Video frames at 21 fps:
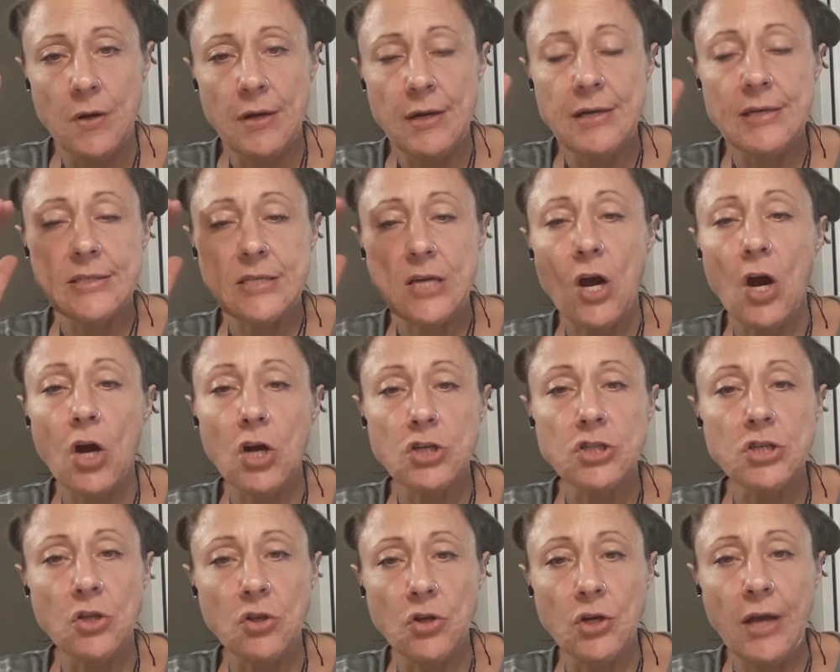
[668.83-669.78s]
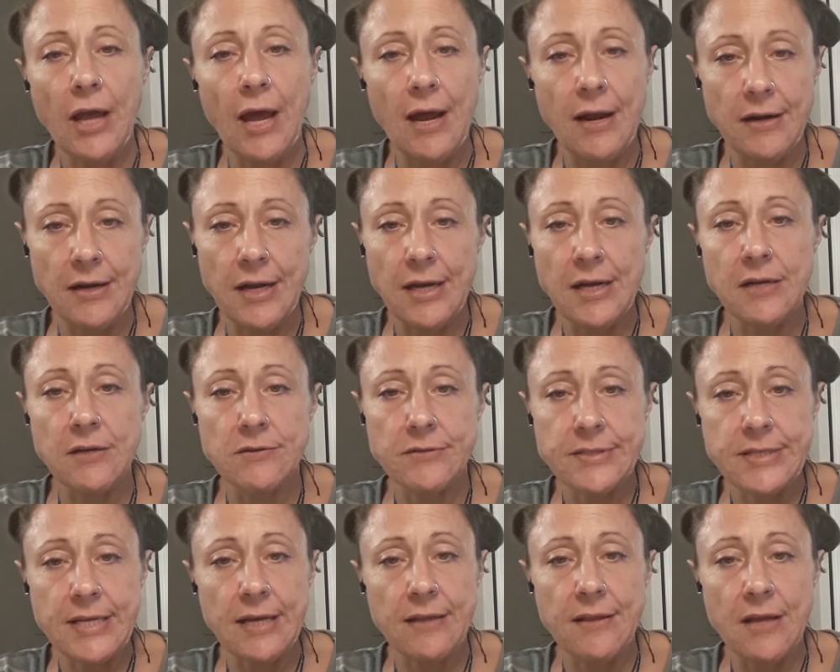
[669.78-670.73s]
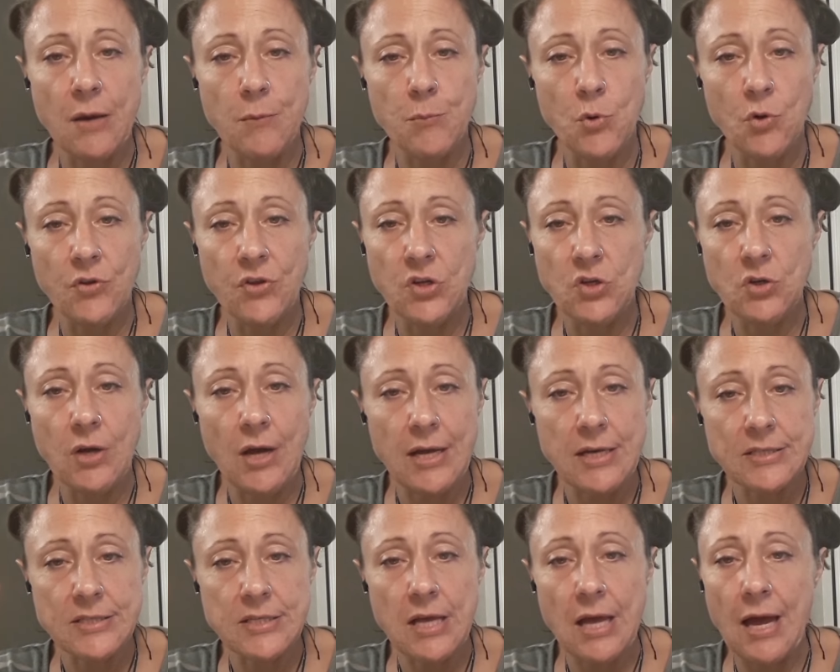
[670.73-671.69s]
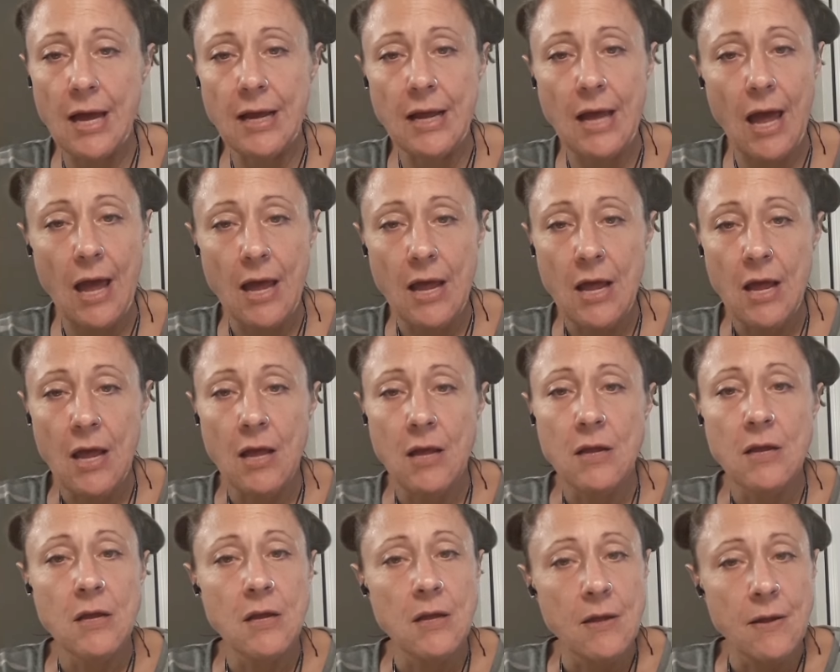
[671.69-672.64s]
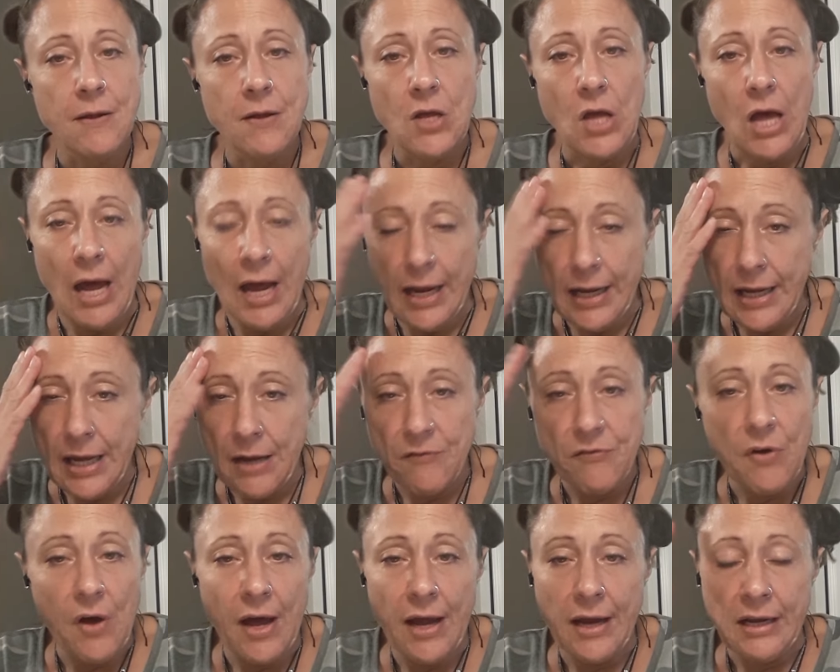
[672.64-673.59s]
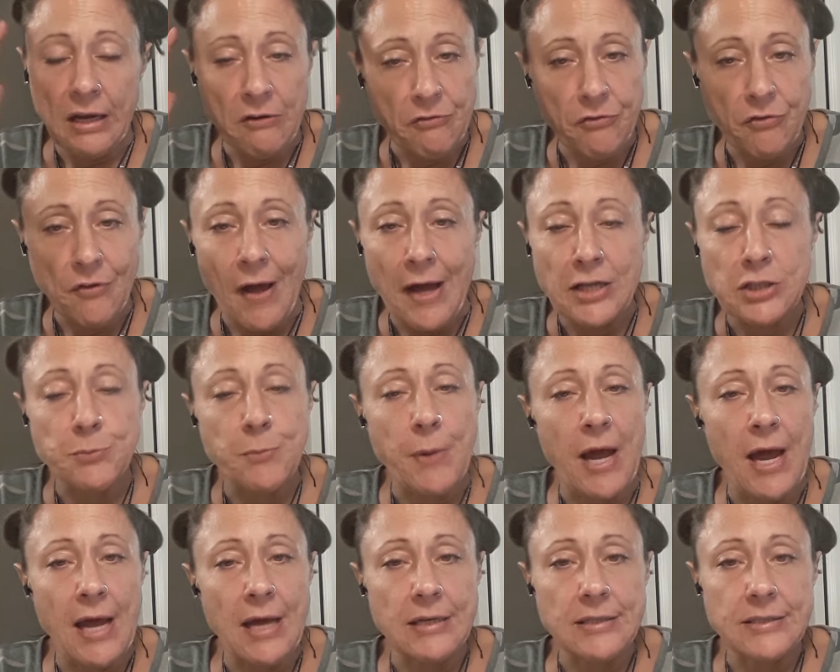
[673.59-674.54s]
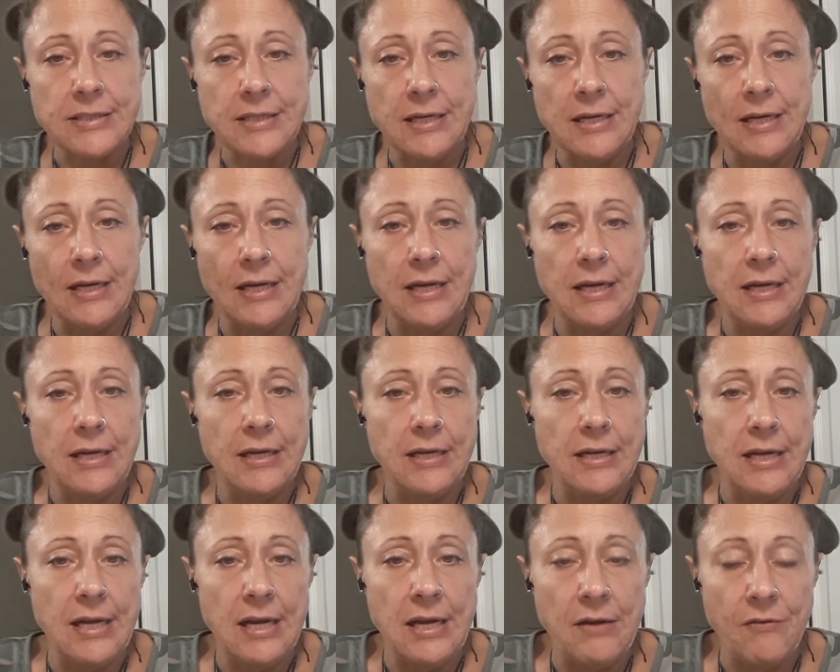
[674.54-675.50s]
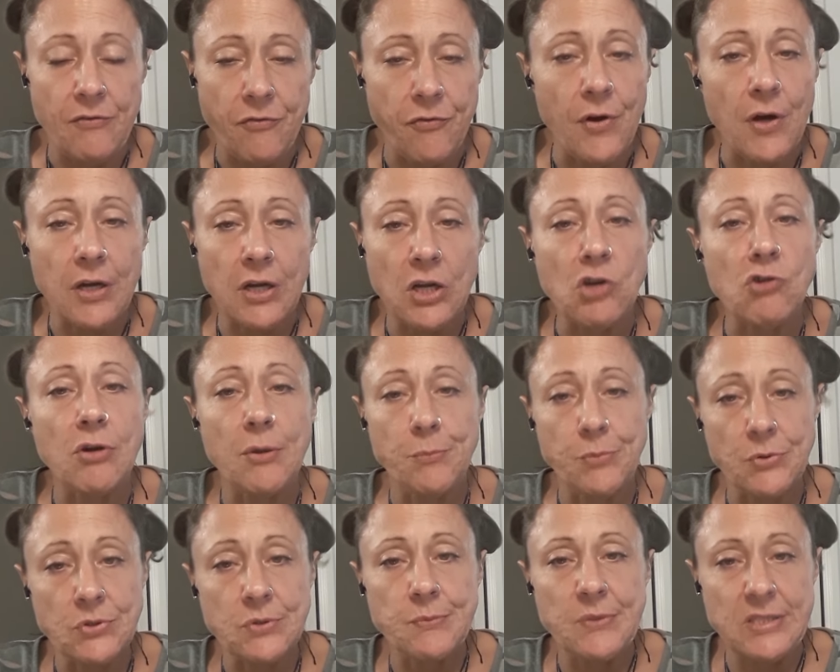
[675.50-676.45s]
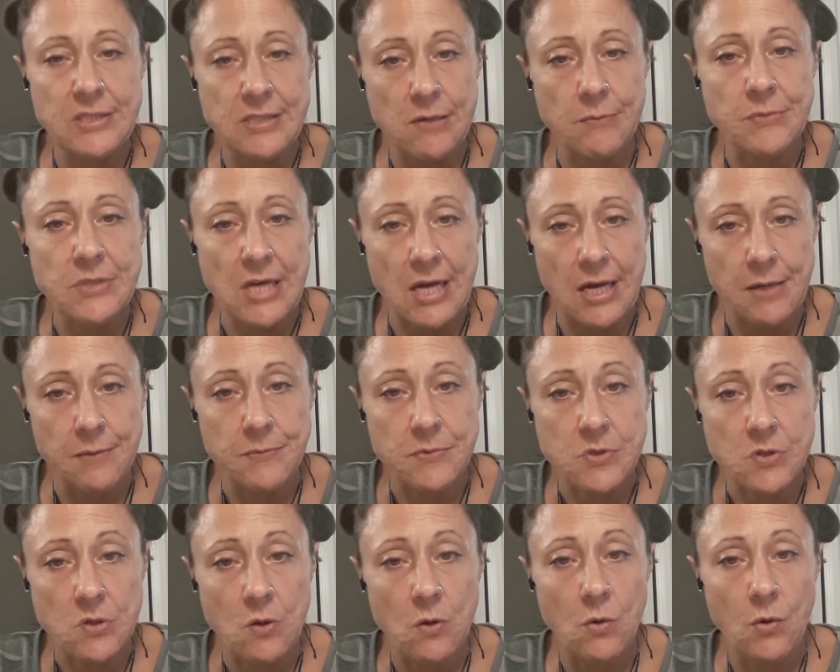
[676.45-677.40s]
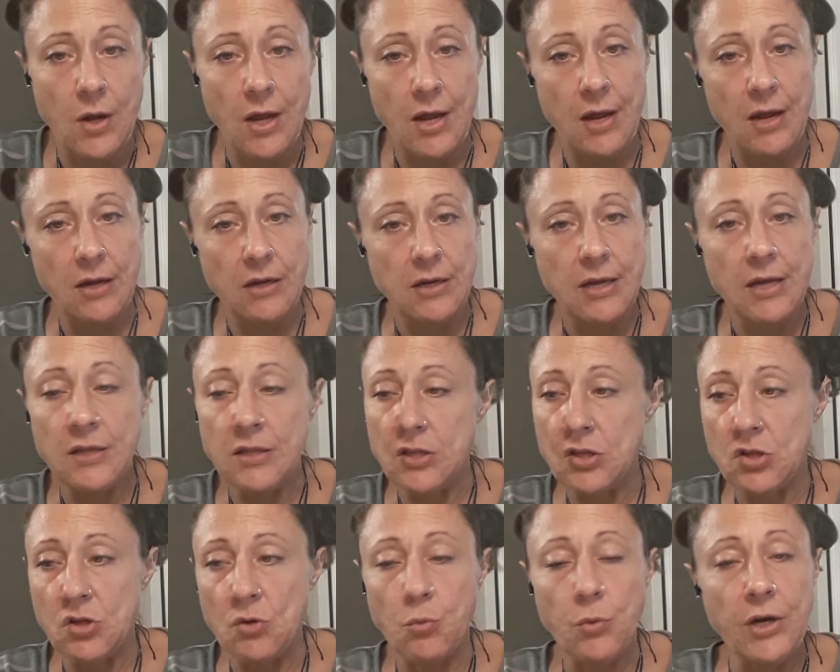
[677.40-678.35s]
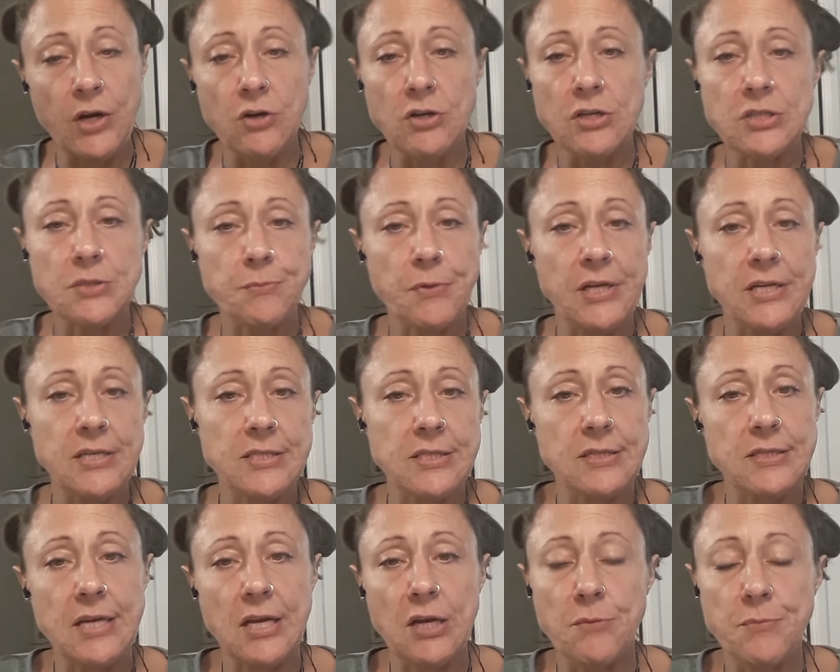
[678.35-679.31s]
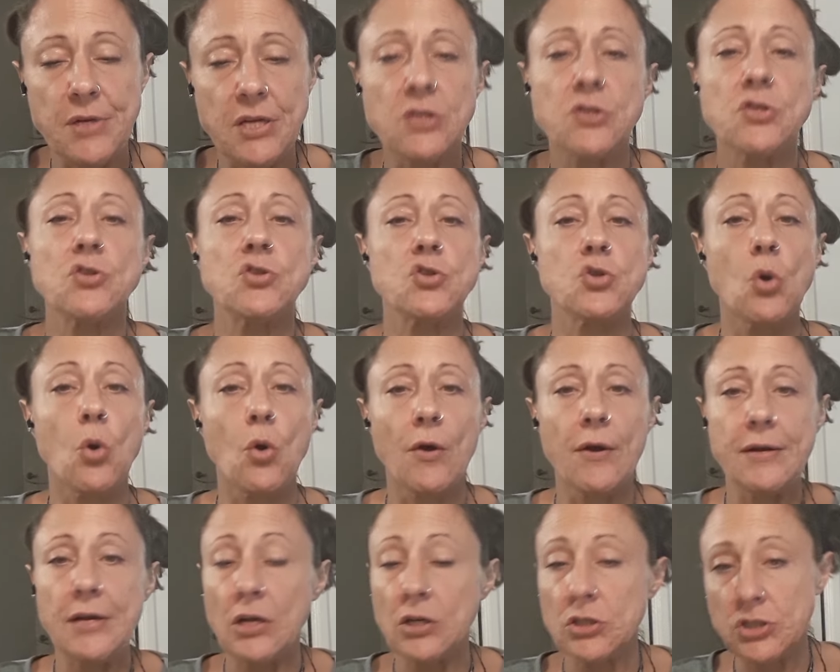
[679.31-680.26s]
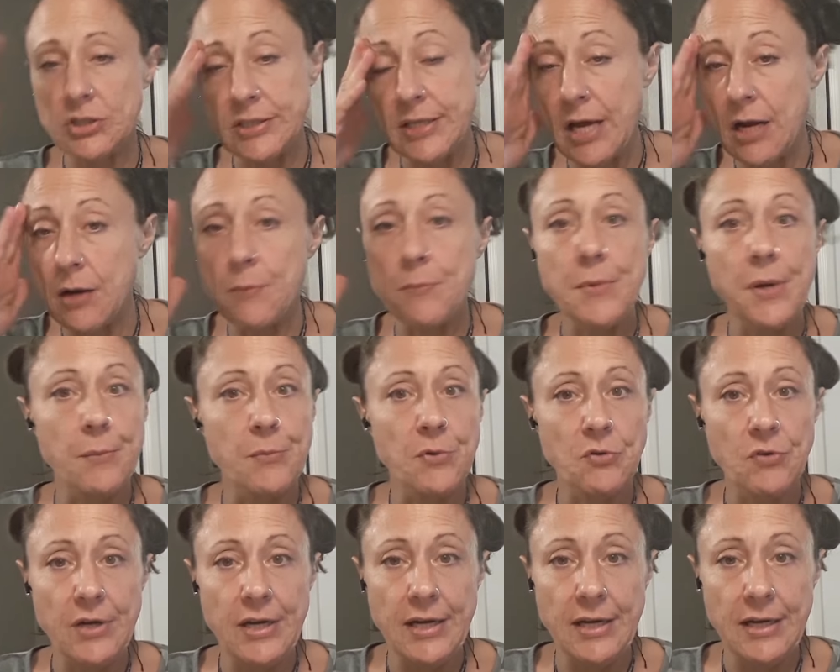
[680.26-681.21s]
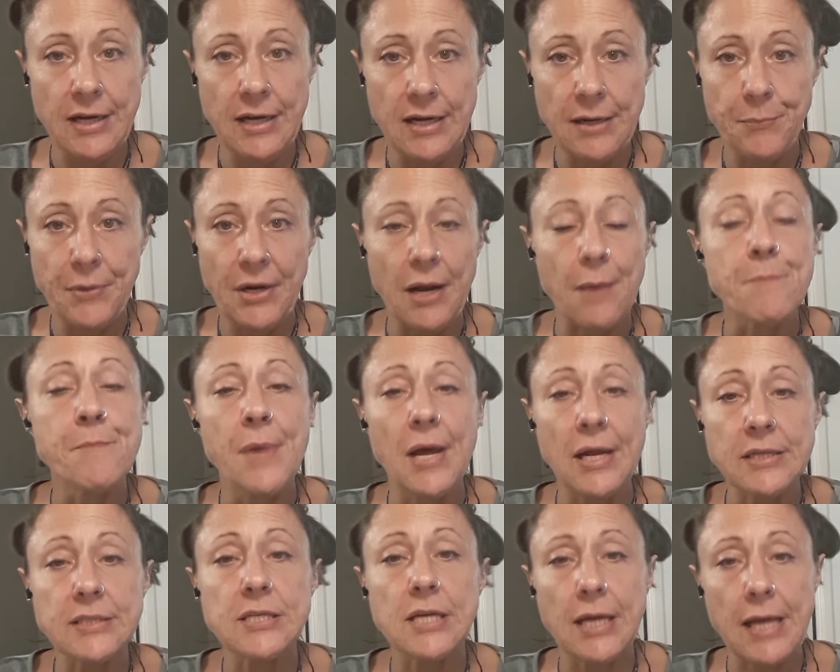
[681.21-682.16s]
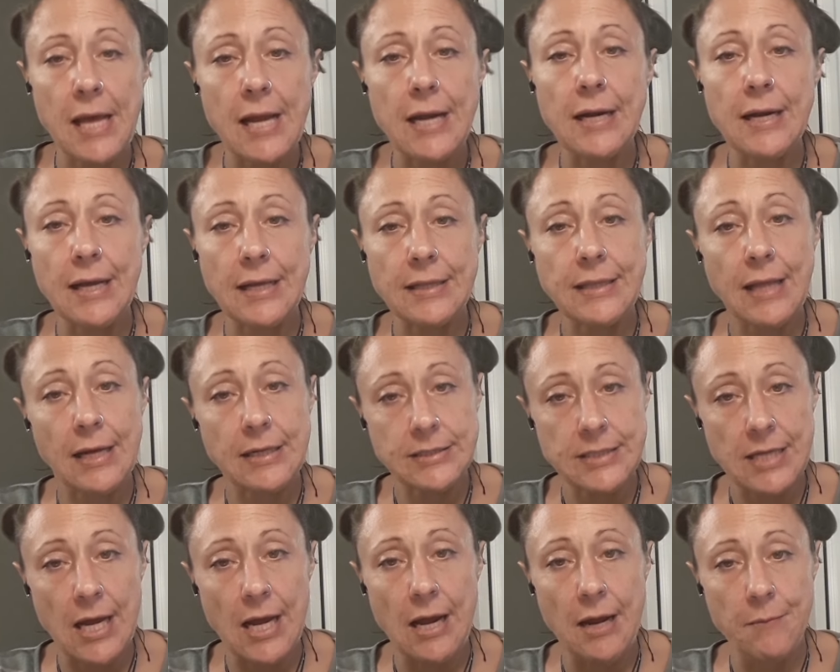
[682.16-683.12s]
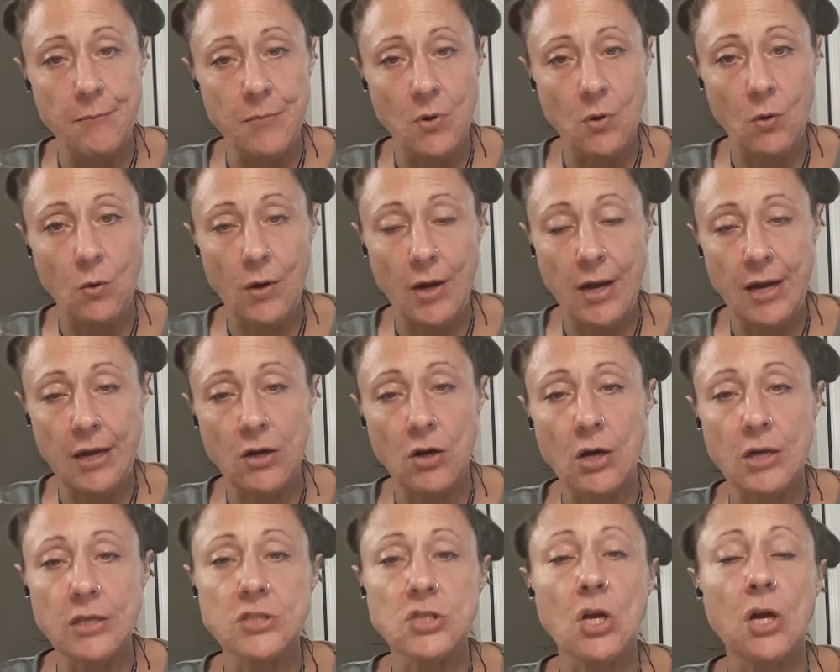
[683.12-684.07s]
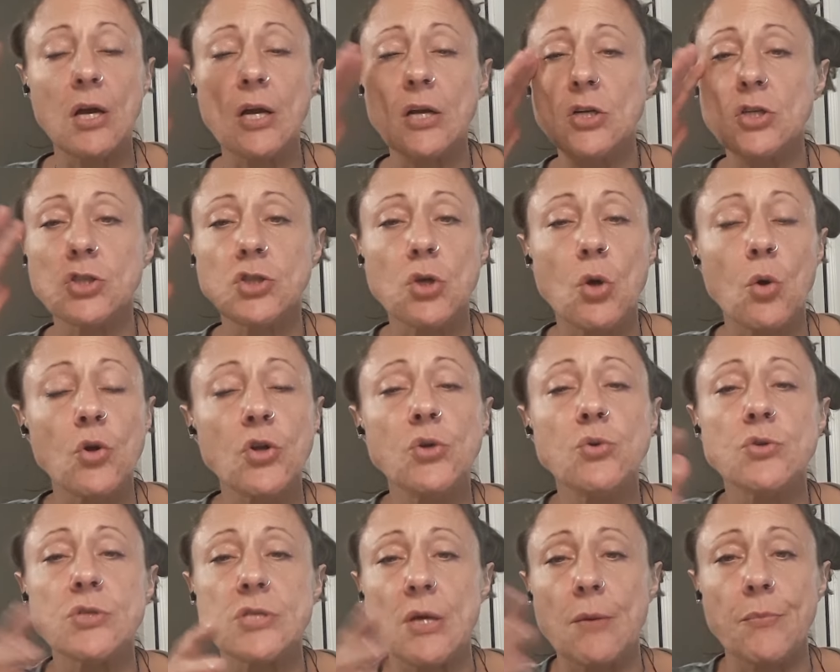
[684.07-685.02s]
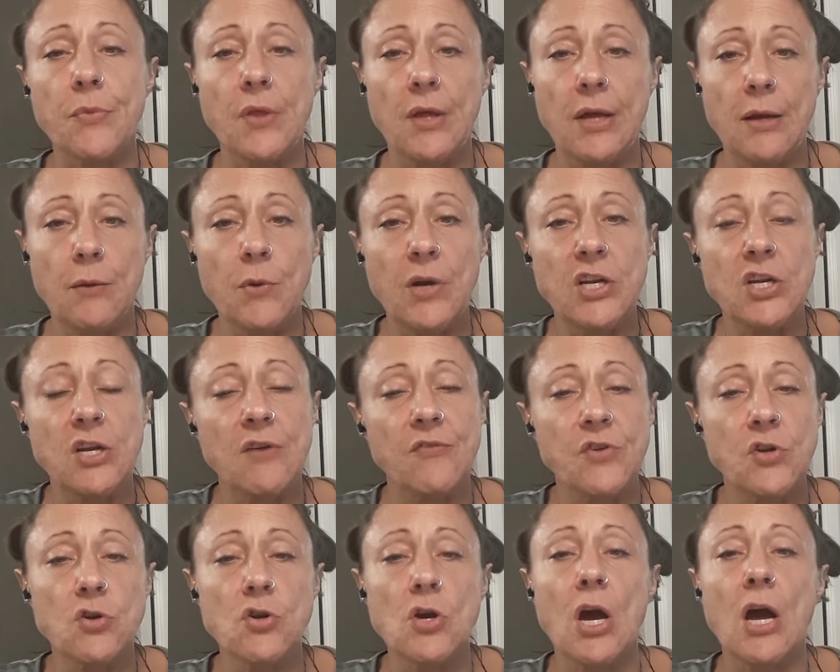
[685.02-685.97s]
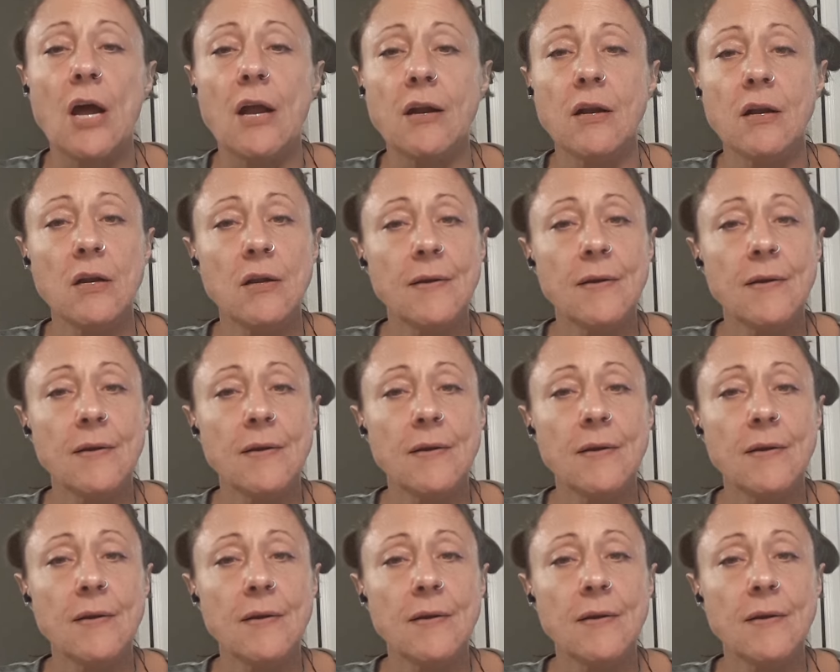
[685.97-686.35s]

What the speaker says: It's hard to look at, and I understand that more than you guys. I get flashbacks, and it fucking cripples me sometimes, okay? In the weirdest places, I could be at the store, and I'll just get a memory, but I'm meant to get it at that time, okay? God's not going to show you something if you're not.